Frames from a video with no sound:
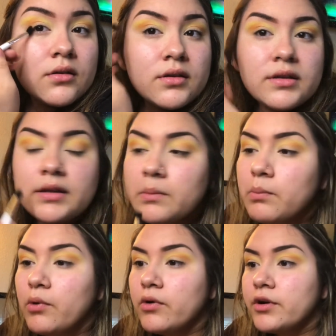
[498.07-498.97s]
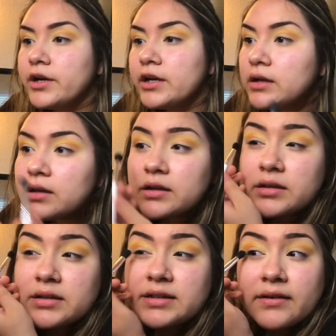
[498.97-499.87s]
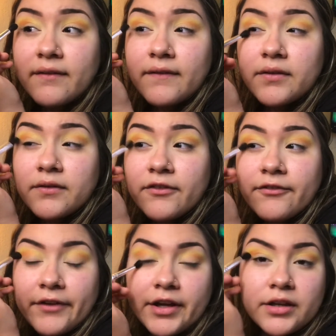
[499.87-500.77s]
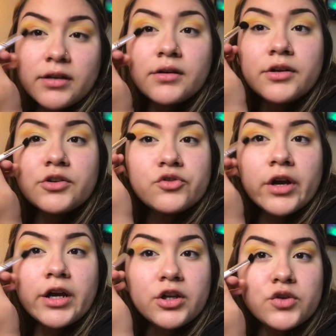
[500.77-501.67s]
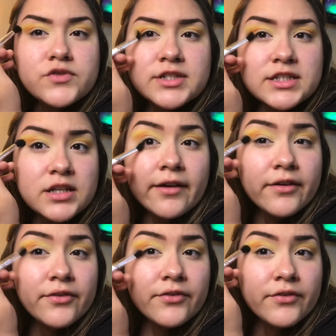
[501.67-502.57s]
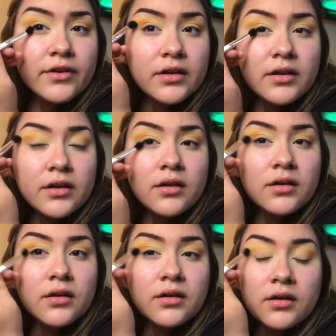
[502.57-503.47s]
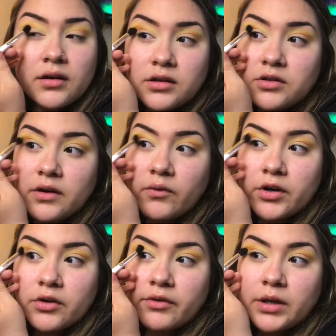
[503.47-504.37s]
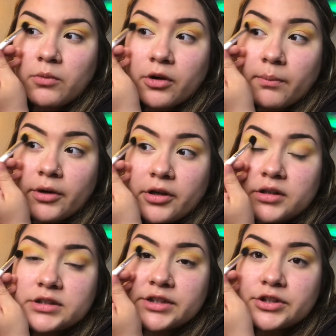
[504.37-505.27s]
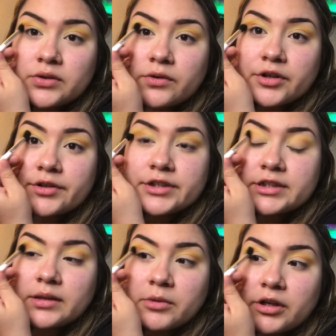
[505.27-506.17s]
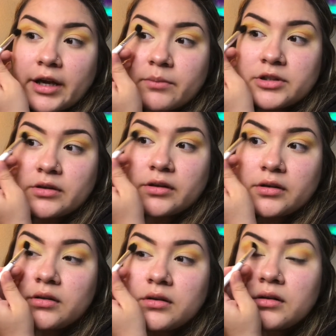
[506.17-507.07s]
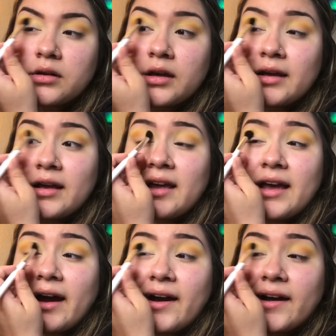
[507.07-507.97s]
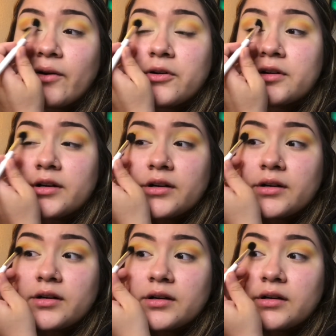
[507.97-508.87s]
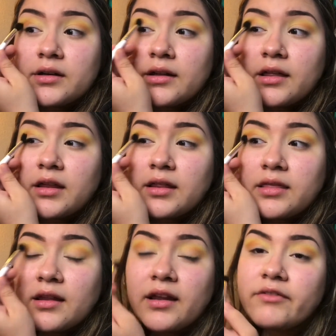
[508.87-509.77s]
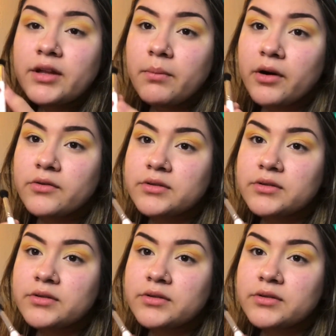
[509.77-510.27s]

Is it boring? Is it fun? Are you trying new stuff? I know I want to read more books. I just ordered some on Amazon. I ordered The Lovely Bones.